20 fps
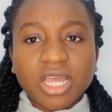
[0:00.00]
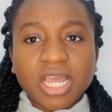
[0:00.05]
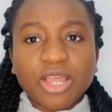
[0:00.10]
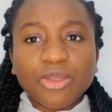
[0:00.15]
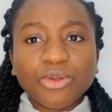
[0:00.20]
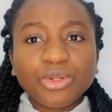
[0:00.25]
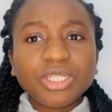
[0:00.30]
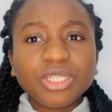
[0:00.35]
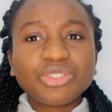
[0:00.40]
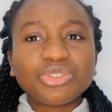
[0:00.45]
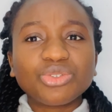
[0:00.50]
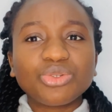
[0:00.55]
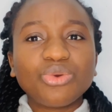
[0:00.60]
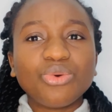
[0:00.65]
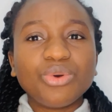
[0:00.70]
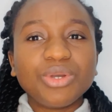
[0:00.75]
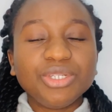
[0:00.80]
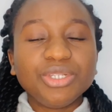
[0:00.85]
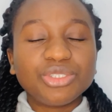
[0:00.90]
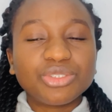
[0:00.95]
only to go
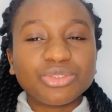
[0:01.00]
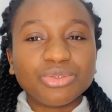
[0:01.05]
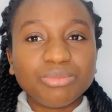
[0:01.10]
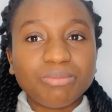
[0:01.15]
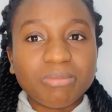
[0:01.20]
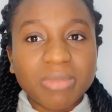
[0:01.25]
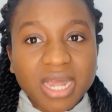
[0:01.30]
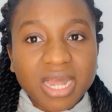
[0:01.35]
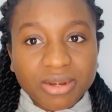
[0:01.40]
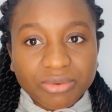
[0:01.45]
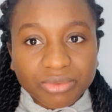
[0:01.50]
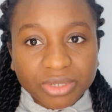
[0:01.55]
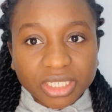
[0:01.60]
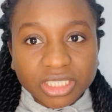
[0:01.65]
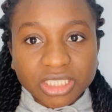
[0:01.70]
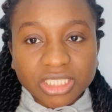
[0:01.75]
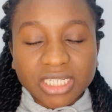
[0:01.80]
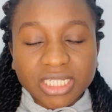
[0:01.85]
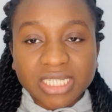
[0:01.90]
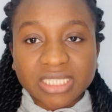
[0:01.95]
into
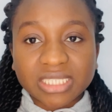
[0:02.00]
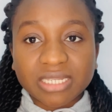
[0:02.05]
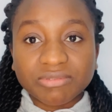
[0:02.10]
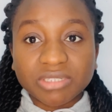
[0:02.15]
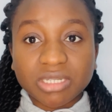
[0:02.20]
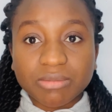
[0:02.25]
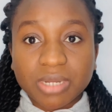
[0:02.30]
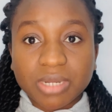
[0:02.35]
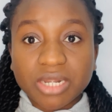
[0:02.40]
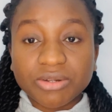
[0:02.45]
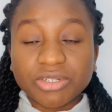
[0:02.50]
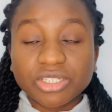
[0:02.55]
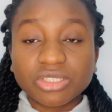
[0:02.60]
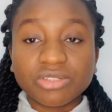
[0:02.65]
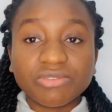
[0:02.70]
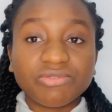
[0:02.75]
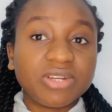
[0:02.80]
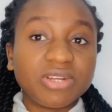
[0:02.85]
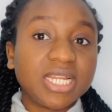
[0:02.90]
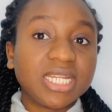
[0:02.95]
marriage that's after marriage to
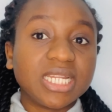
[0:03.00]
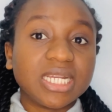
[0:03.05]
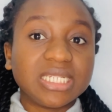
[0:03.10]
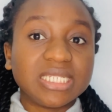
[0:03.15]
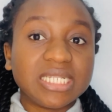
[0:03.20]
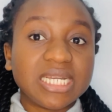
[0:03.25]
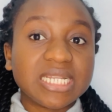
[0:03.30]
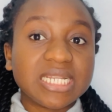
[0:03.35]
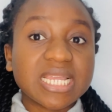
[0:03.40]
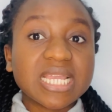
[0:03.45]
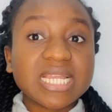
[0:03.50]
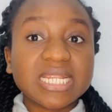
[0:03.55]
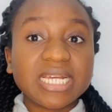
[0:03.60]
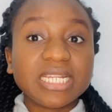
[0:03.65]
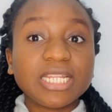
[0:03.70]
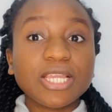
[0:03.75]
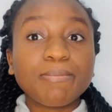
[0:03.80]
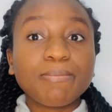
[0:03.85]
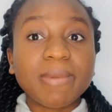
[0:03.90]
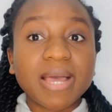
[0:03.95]
find out that either
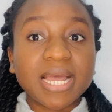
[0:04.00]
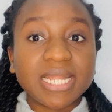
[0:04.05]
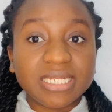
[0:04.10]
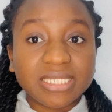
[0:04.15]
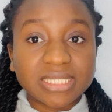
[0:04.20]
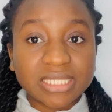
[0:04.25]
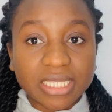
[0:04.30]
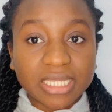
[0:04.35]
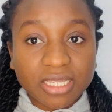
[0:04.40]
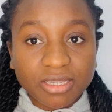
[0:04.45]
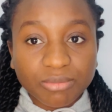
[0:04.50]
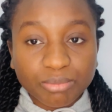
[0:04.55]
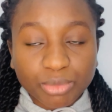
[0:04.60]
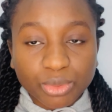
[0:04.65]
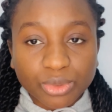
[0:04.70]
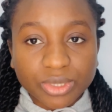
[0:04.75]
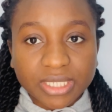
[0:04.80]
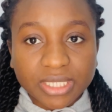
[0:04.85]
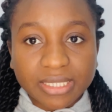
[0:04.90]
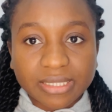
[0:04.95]
the man is
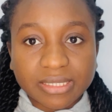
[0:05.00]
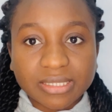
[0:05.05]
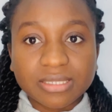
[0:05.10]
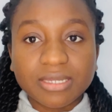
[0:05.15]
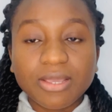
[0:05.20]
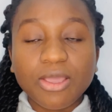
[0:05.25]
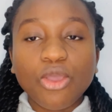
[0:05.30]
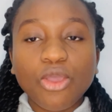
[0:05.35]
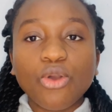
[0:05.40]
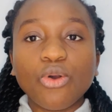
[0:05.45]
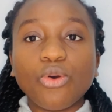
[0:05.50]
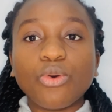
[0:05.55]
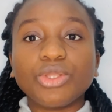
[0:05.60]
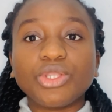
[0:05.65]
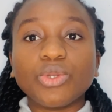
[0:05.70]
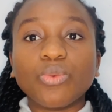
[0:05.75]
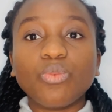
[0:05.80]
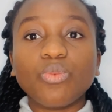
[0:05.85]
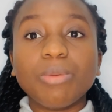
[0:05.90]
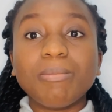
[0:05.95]
impotent or the
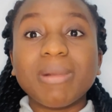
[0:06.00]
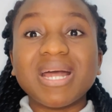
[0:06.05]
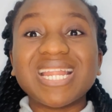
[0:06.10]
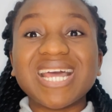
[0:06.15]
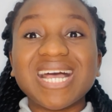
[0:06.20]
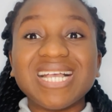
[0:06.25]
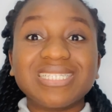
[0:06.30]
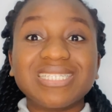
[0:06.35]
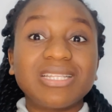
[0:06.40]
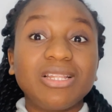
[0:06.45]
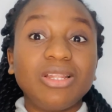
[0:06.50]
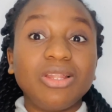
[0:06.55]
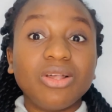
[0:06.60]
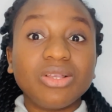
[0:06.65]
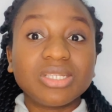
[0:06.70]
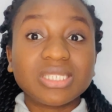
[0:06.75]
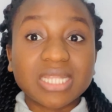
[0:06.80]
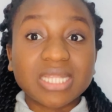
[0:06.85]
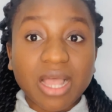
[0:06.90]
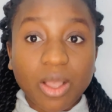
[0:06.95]
woman has
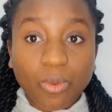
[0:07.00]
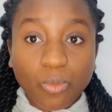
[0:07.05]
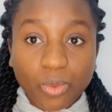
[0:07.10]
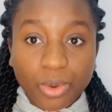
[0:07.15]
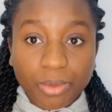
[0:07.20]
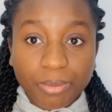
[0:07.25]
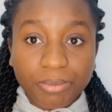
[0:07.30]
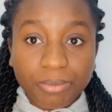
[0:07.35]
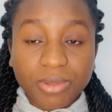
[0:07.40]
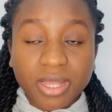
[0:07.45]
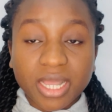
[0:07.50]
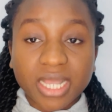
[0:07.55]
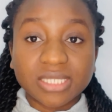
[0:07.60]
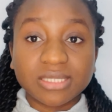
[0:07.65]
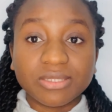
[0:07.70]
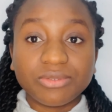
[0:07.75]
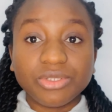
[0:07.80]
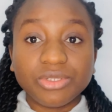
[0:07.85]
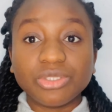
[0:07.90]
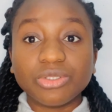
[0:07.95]
lost her womb as
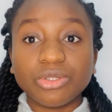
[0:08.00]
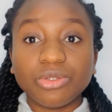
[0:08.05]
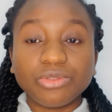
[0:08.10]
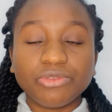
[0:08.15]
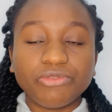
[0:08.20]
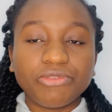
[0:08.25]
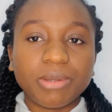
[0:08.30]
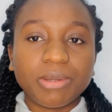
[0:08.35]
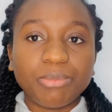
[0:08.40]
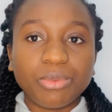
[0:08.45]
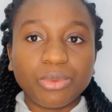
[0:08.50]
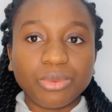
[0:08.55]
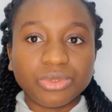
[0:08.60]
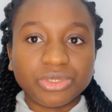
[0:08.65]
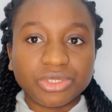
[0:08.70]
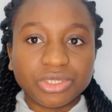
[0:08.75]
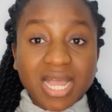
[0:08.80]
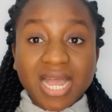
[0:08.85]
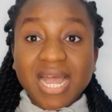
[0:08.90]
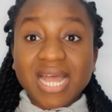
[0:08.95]
a result of
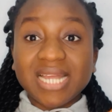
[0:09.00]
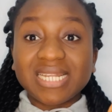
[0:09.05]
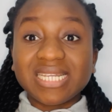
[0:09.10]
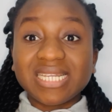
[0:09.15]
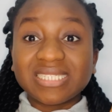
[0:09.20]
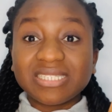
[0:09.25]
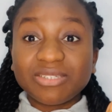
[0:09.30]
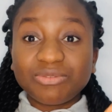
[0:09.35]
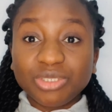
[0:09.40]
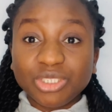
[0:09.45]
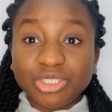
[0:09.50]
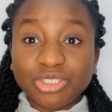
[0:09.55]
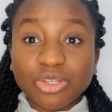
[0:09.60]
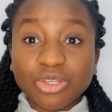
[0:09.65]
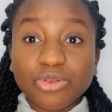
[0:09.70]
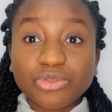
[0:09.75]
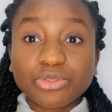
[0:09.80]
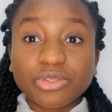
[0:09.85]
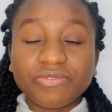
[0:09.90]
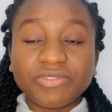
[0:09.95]
abortion and as a
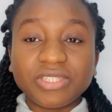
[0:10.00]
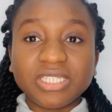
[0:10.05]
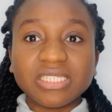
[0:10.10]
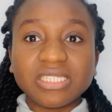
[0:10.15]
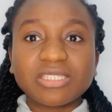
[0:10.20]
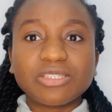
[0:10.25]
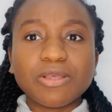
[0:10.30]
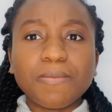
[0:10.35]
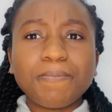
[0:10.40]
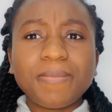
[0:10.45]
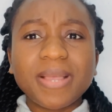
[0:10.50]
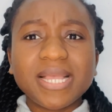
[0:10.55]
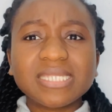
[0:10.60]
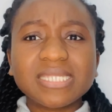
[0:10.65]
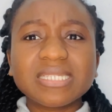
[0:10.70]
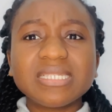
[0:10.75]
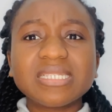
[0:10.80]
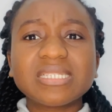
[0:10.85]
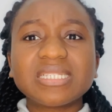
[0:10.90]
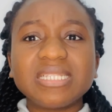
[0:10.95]
result of this some
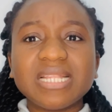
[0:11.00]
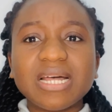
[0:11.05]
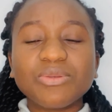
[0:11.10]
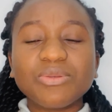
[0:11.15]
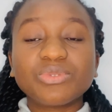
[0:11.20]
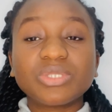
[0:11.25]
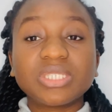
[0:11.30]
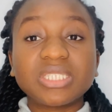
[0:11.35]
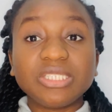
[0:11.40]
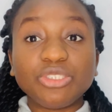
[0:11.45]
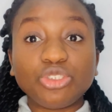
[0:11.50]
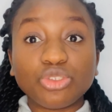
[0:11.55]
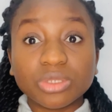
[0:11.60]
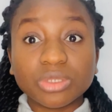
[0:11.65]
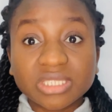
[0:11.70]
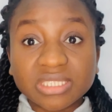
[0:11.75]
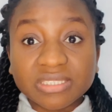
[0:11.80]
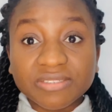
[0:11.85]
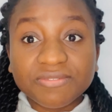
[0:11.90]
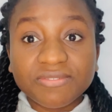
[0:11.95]
persons now
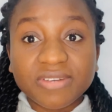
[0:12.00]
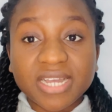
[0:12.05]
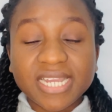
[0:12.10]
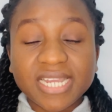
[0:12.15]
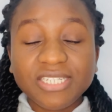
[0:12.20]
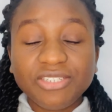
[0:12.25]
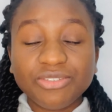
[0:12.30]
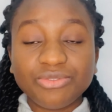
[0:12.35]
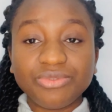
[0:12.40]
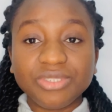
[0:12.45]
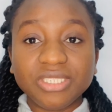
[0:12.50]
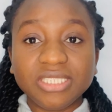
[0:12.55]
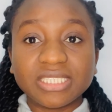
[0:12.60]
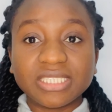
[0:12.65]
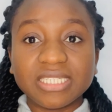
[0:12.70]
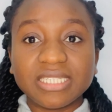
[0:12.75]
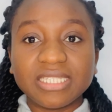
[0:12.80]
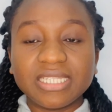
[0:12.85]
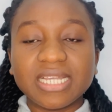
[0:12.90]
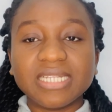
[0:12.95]
justify the
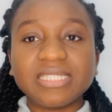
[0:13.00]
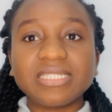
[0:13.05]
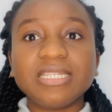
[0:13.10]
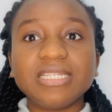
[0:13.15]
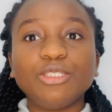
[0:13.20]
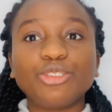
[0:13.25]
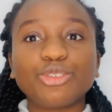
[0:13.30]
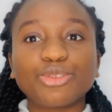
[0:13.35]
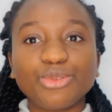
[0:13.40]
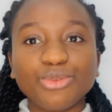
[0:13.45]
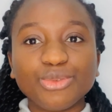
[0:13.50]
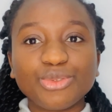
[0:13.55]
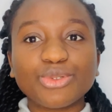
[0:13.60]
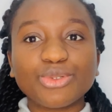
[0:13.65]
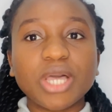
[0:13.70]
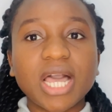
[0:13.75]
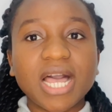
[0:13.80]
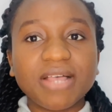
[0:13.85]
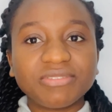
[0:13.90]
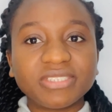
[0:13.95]
reason that it's good to
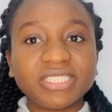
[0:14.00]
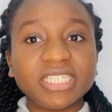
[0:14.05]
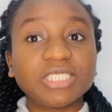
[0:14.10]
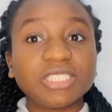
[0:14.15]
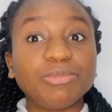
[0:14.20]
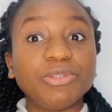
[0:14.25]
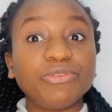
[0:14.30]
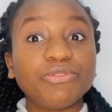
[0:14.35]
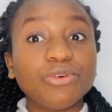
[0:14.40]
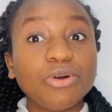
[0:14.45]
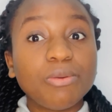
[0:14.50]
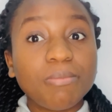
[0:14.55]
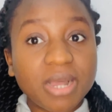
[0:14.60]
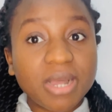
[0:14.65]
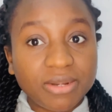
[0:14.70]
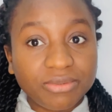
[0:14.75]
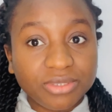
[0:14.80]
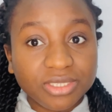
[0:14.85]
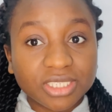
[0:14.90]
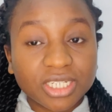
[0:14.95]
have sex before
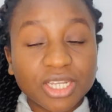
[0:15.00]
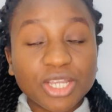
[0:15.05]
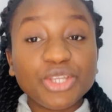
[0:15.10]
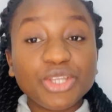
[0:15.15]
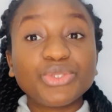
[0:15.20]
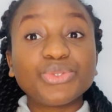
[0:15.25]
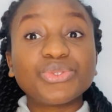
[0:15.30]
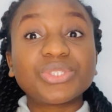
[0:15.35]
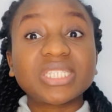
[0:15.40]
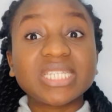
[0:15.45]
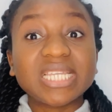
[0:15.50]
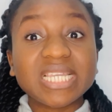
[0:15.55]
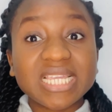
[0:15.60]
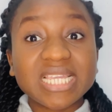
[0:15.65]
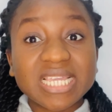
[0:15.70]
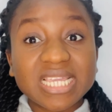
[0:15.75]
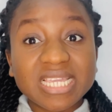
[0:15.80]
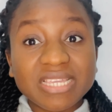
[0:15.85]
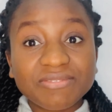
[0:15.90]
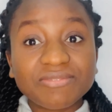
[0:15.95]
marriage to see
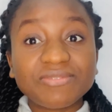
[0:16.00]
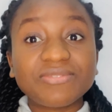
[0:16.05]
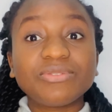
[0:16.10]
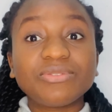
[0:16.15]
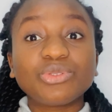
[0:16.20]
if,